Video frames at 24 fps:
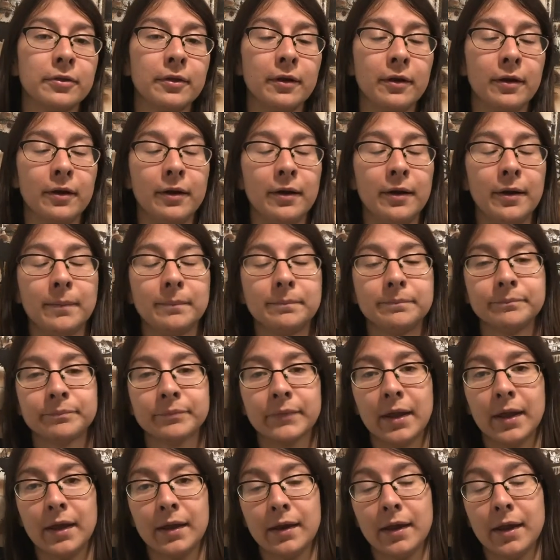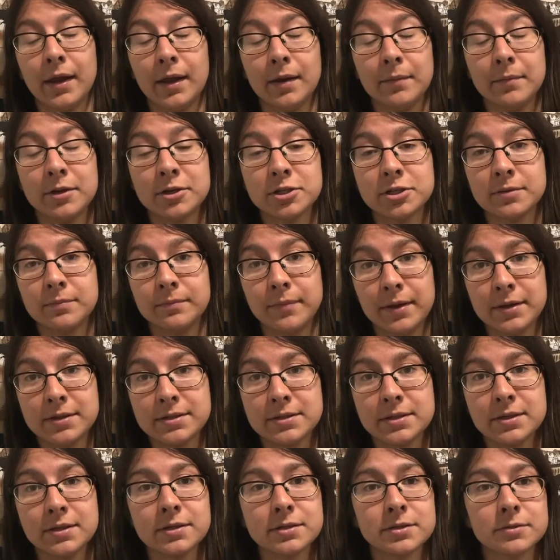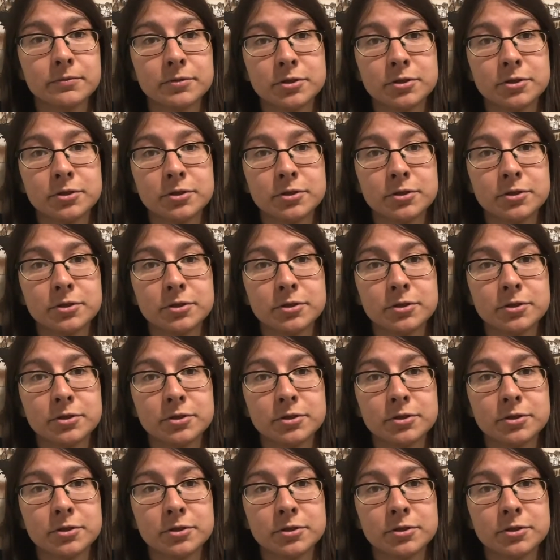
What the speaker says: at Animation Basics,